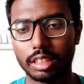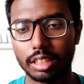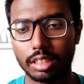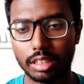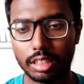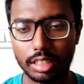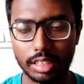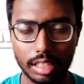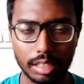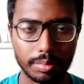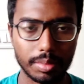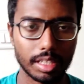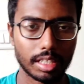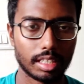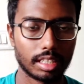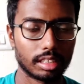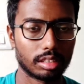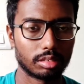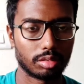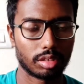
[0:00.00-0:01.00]

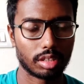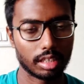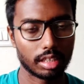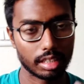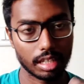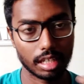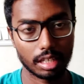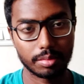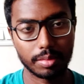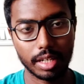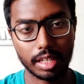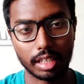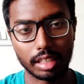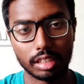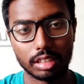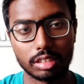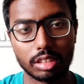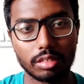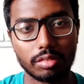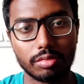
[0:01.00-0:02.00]
disadvantages, what are the
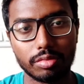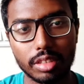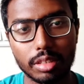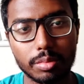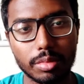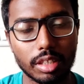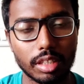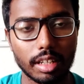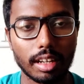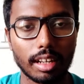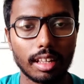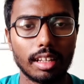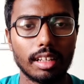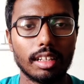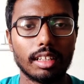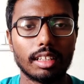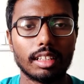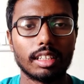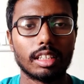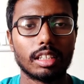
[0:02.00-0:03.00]
advantages of V model?
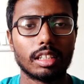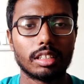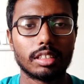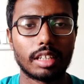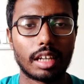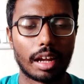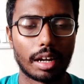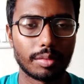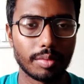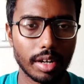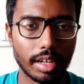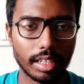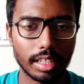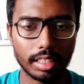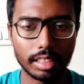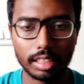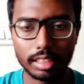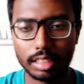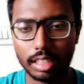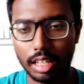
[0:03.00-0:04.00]
The
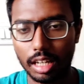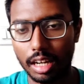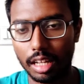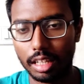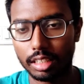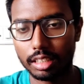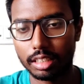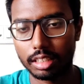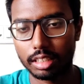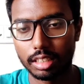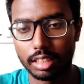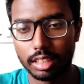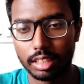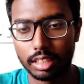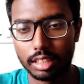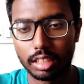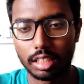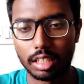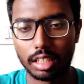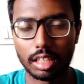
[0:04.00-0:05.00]
advantages are like
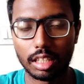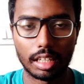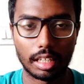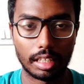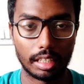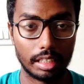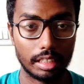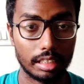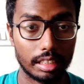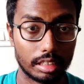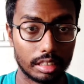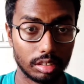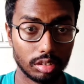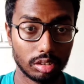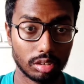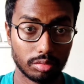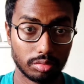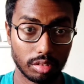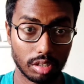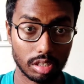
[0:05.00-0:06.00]
it is used
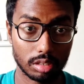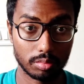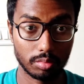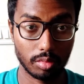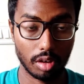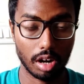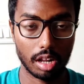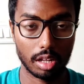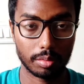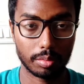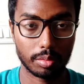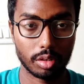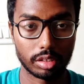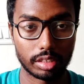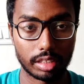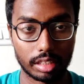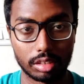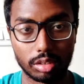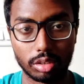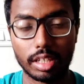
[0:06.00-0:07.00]
for smaller
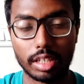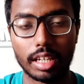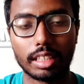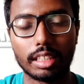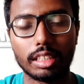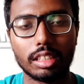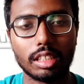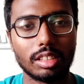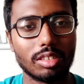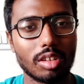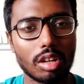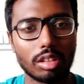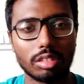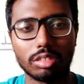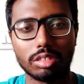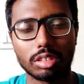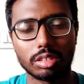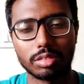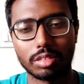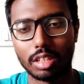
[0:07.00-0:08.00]
project. Okay, this is not
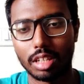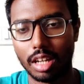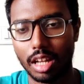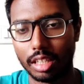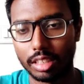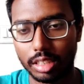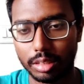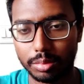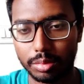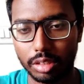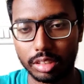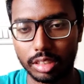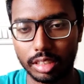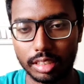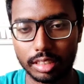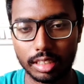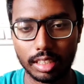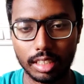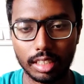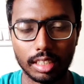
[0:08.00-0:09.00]
used for larger project.
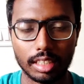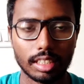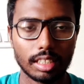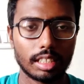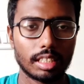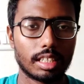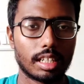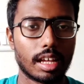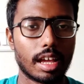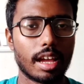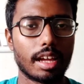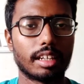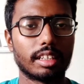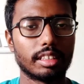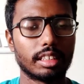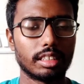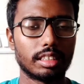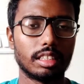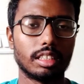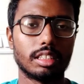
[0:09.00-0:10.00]
And
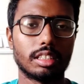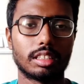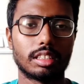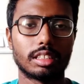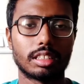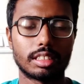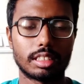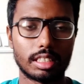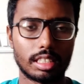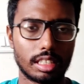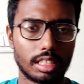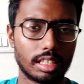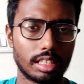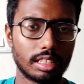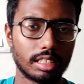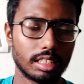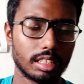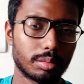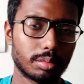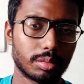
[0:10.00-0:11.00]
this is in
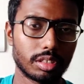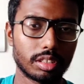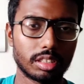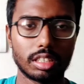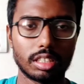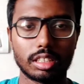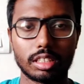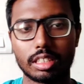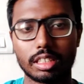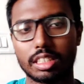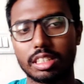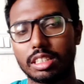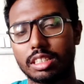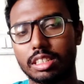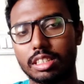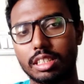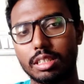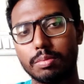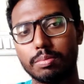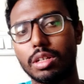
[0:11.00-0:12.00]
this process it is
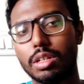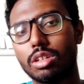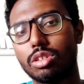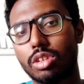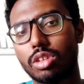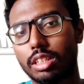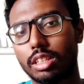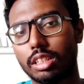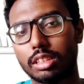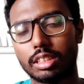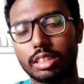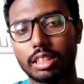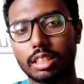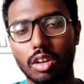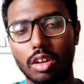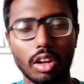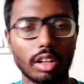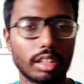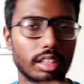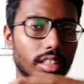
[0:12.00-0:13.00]
simple to understand.
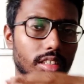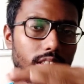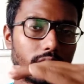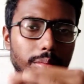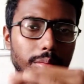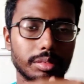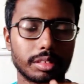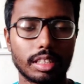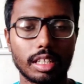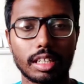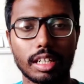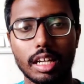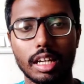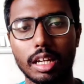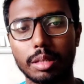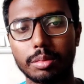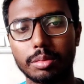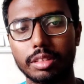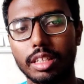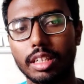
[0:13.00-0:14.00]
All the steps that I
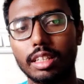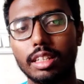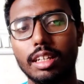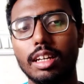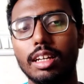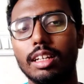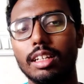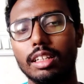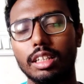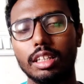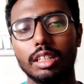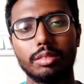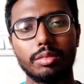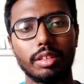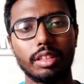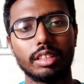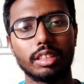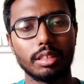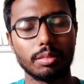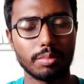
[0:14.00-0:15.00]
have said is very
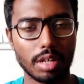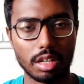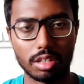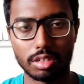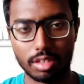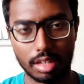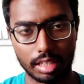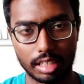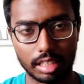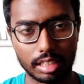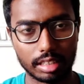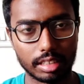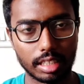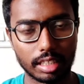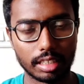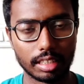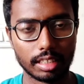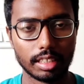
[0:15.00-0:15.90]
simple to understand.